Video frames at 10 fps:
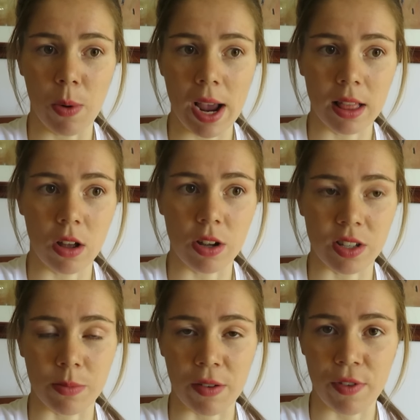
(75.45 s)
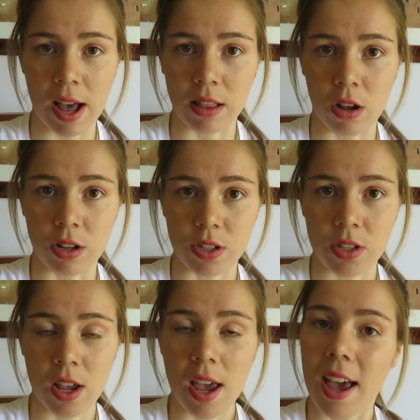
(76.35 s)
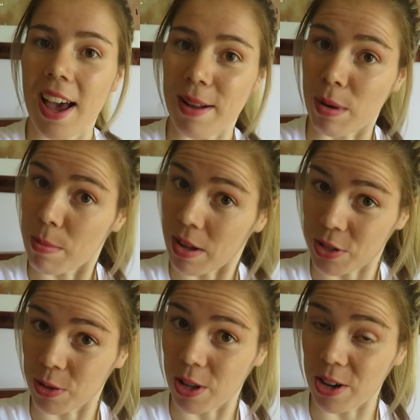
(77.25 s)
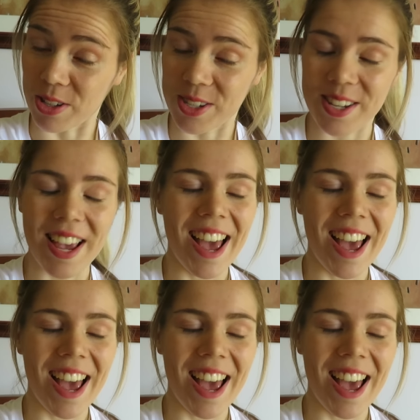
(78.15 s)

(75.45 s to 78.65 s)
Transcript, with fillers: weight loss and my fat loss, and my muscle loss,